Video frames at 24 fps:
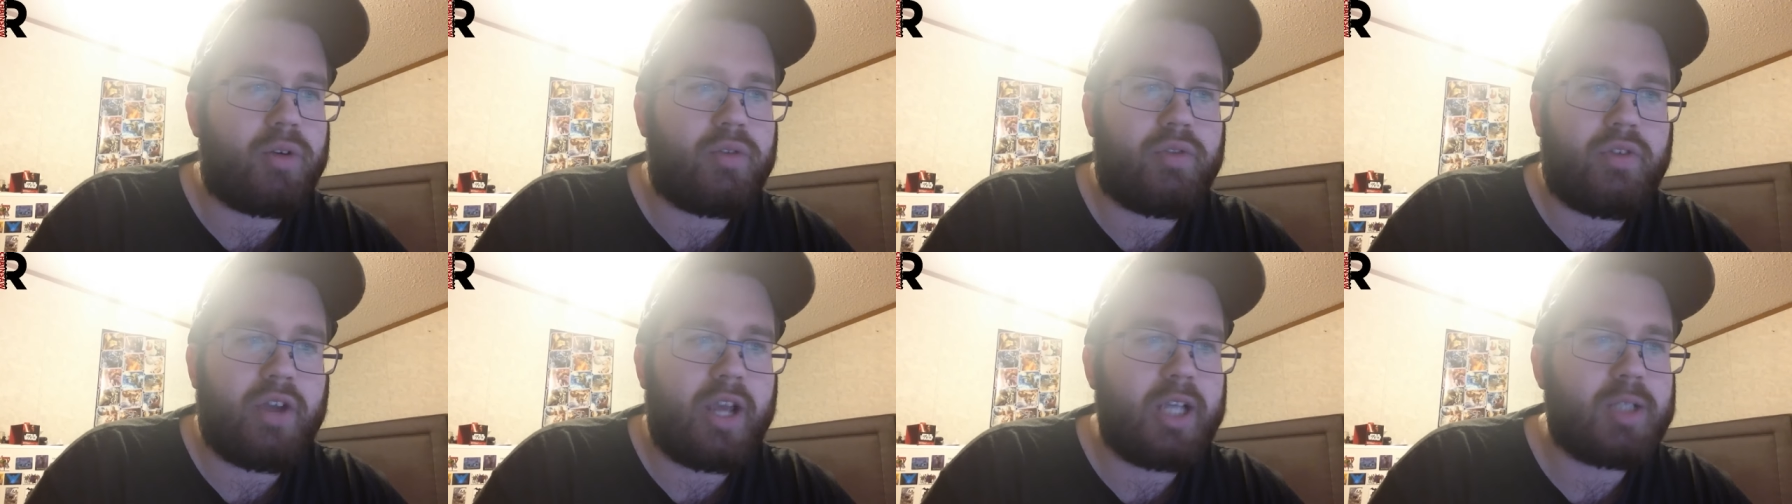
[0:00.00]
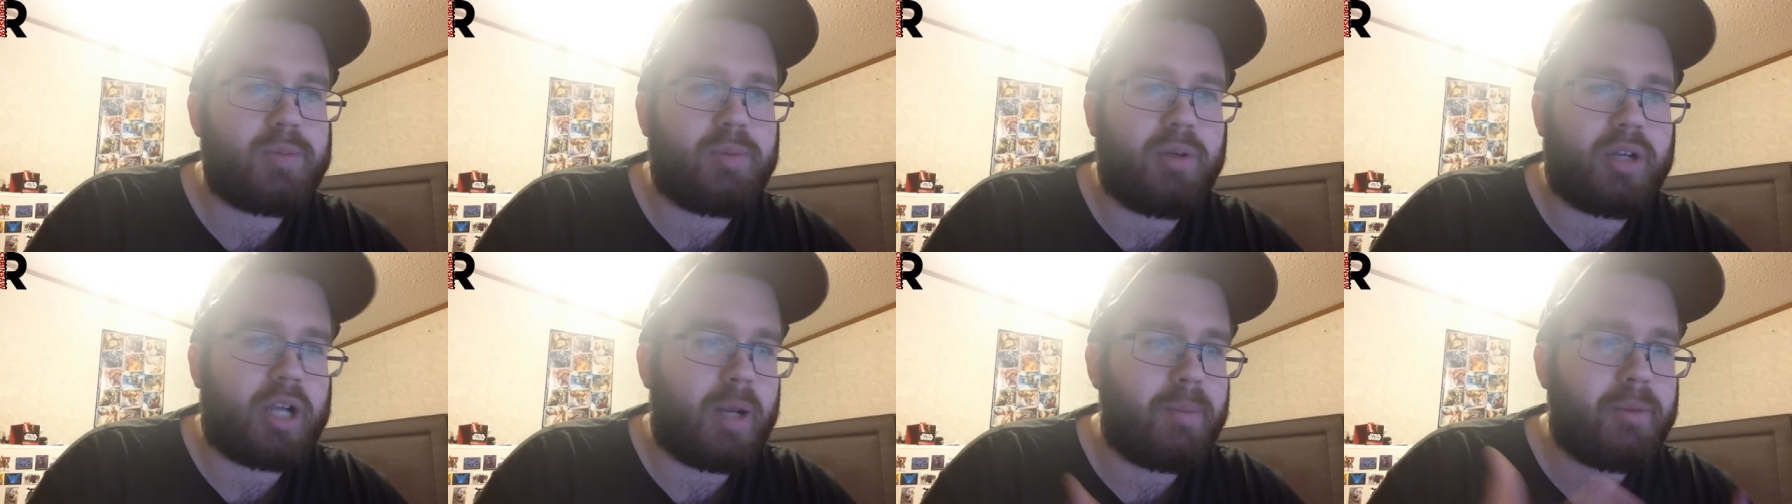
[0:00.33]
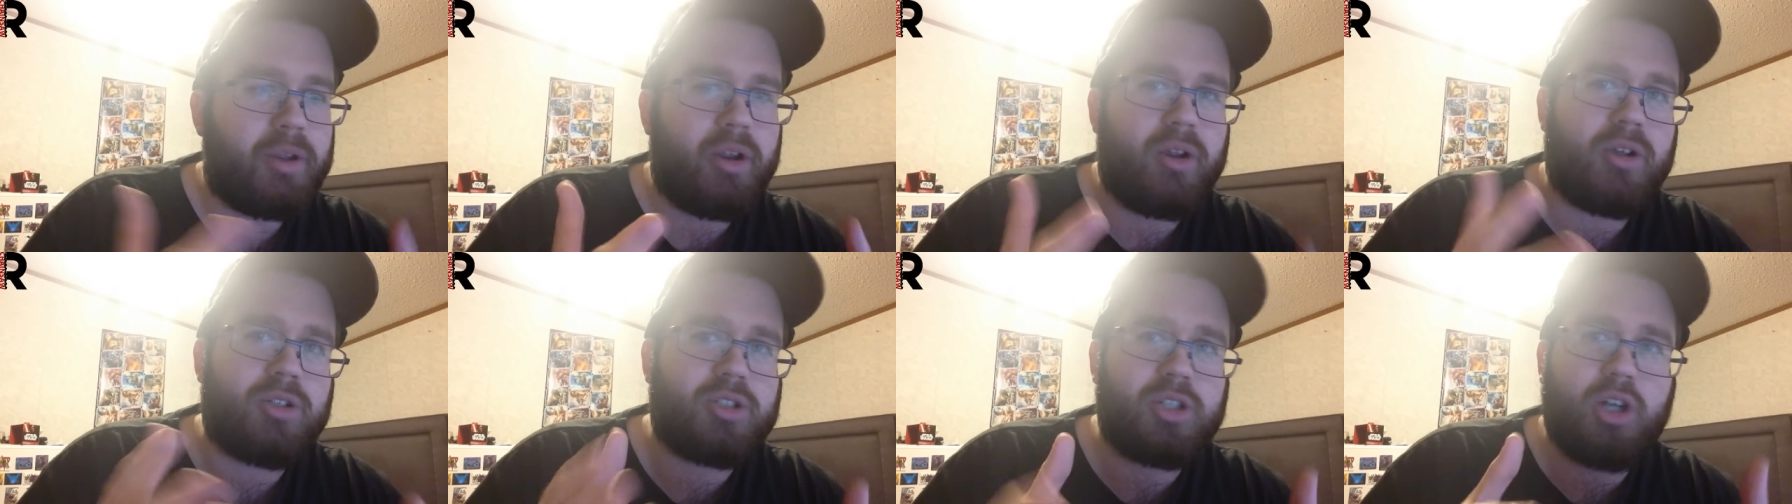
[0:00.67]
and Facebook. I'm
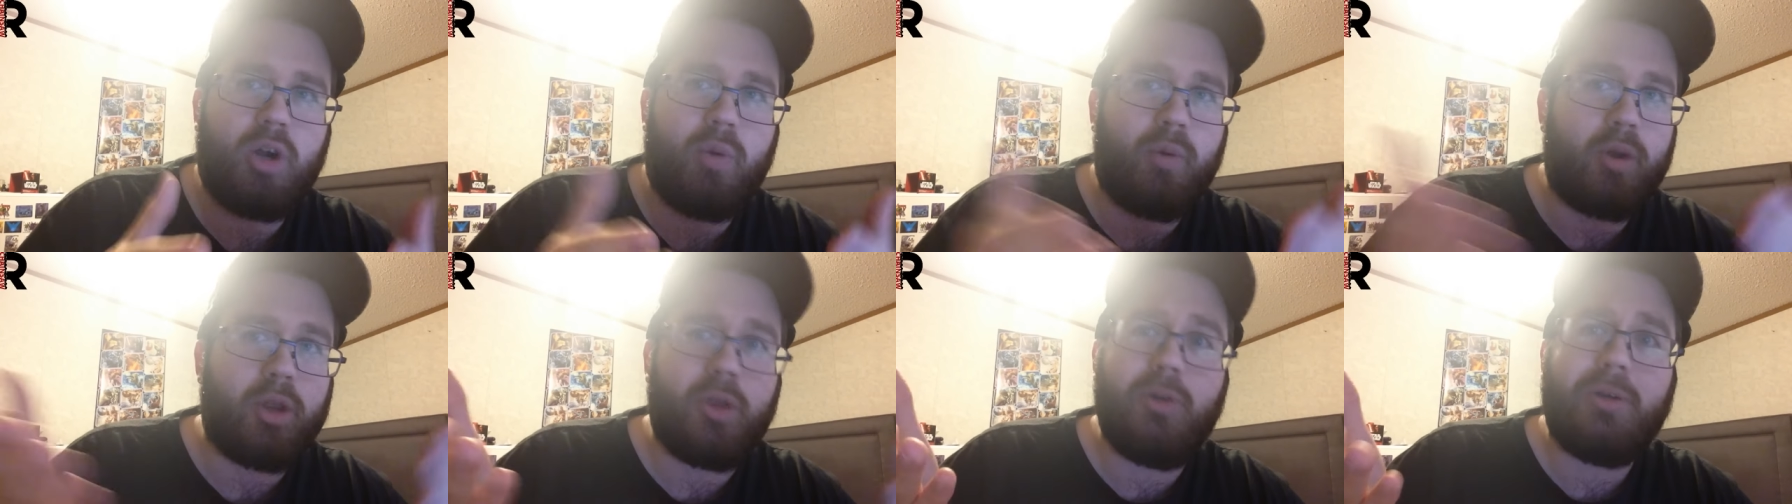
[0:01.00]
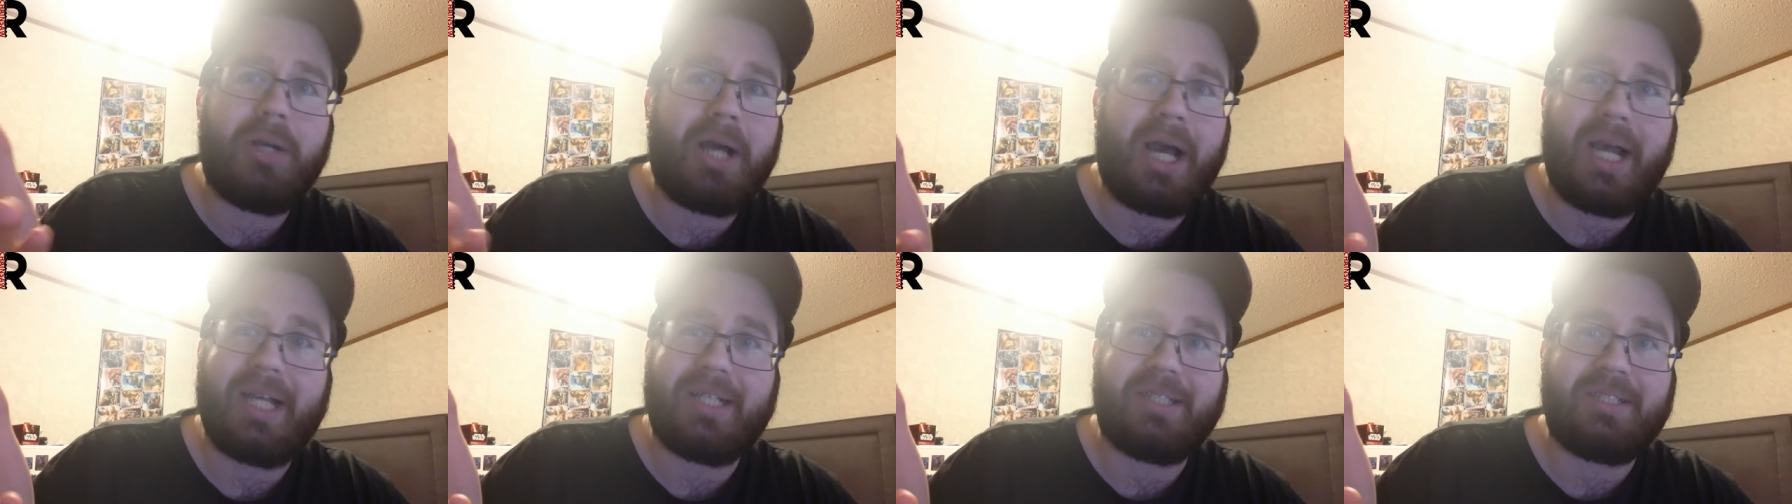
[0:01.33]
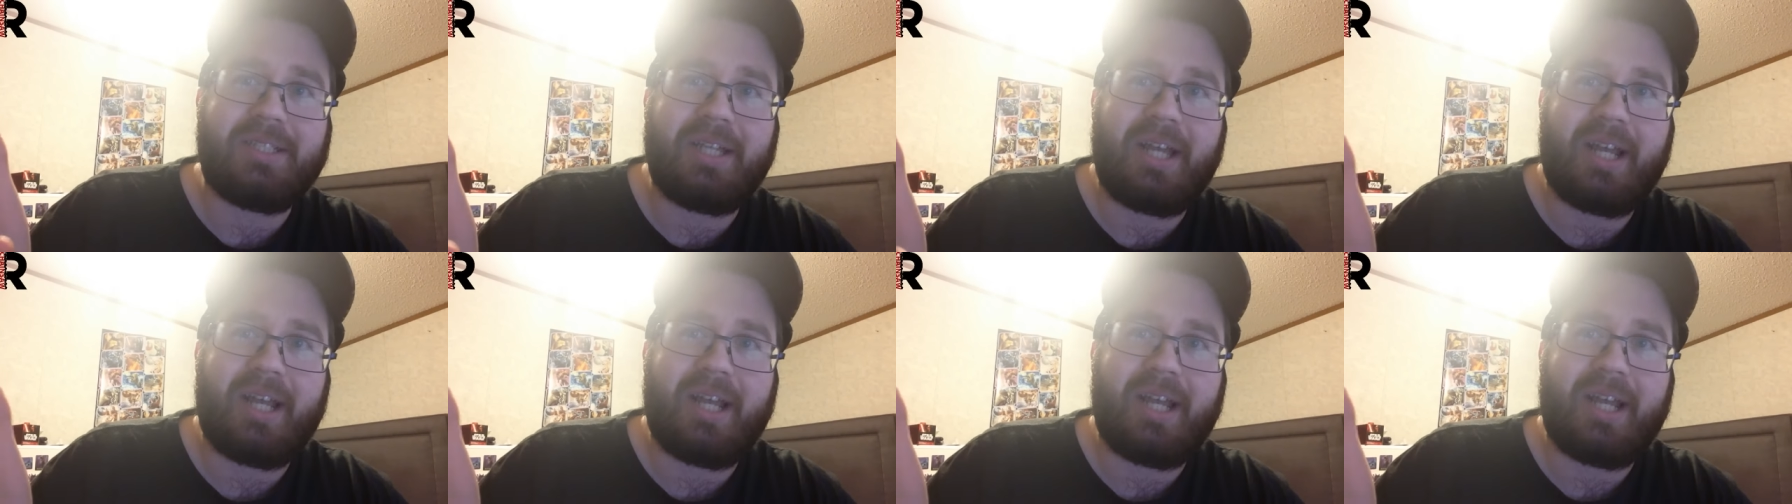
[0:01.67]
curious to know what you guys